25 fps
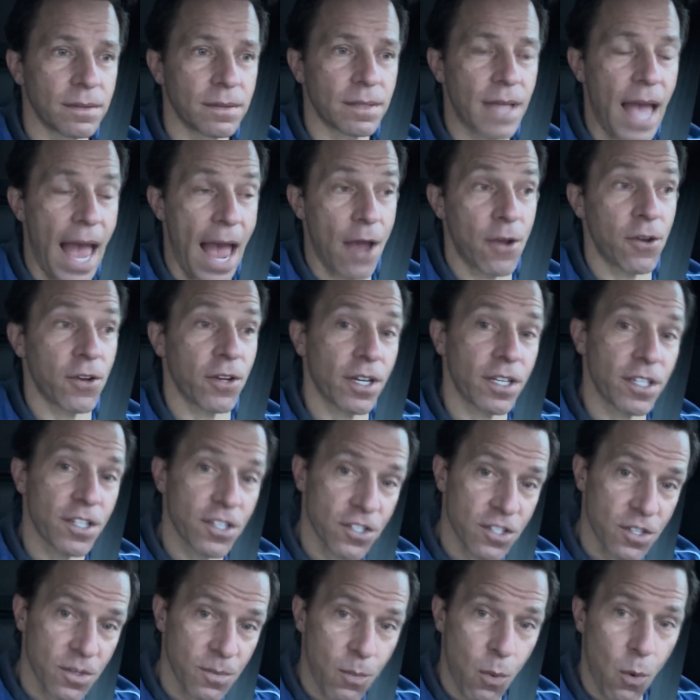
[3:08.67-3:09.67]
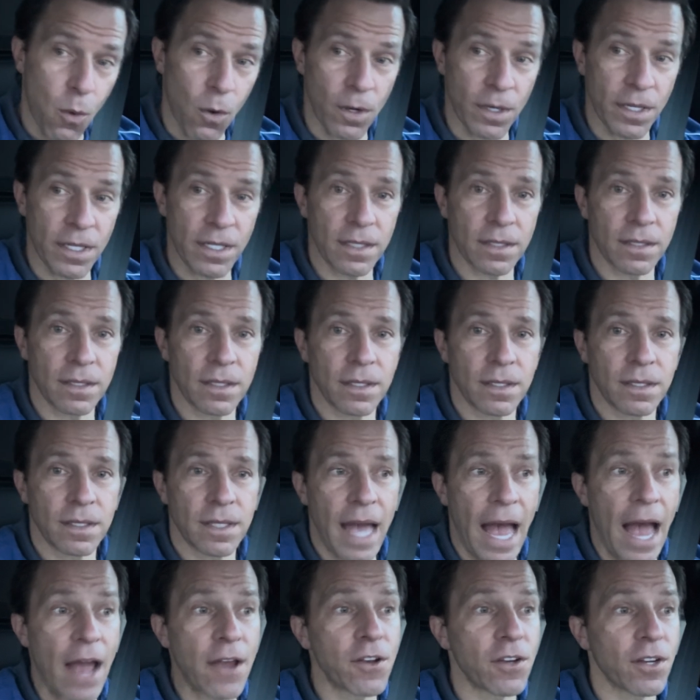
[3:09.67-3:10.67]
how you're going to support it,
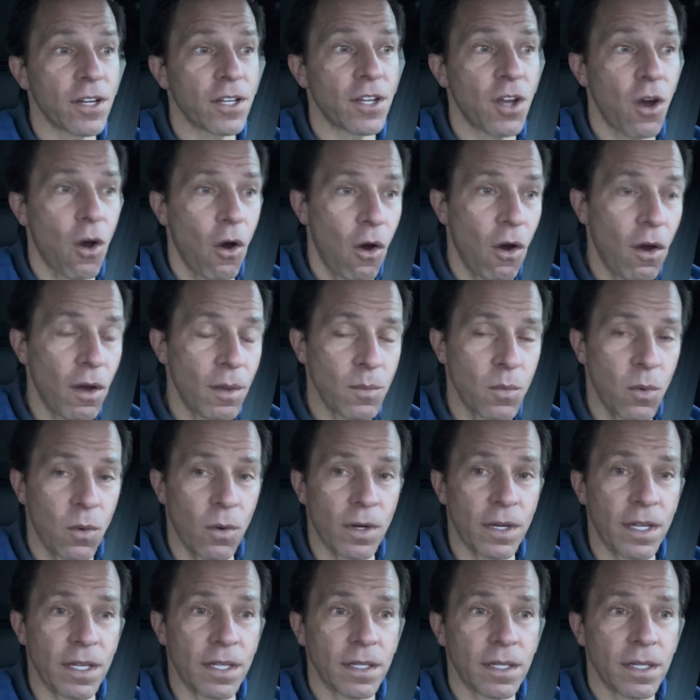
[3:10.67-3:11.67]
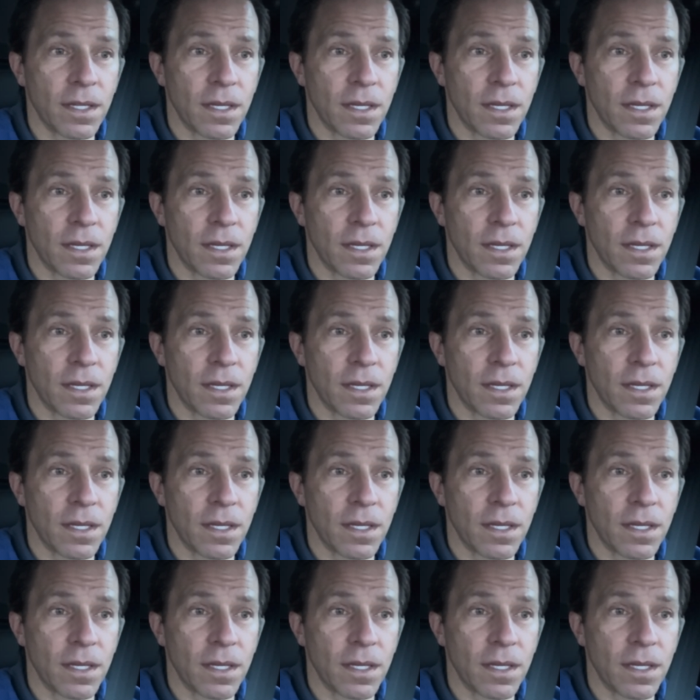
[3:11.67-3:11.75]
how you're going to onboard it.